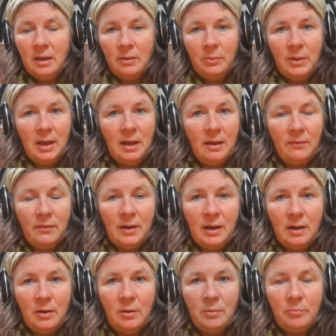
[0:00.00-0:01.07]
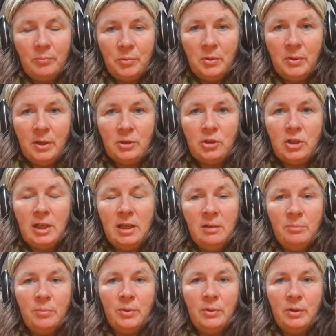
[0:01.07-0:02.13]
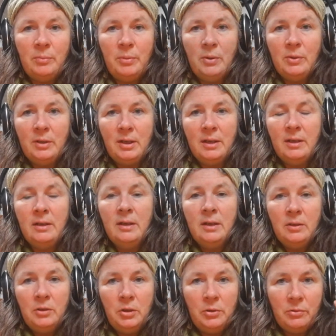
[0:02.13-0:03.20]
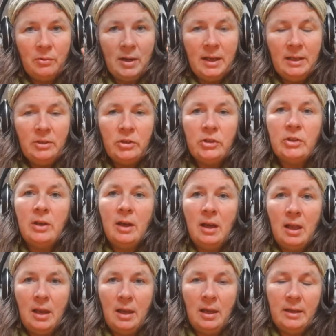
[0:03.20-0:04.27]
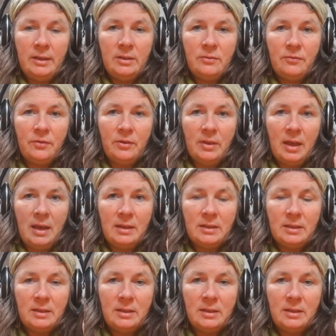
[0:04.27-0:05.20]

We have our Bruanshi and Brunabonia, Newgrange, aligned for that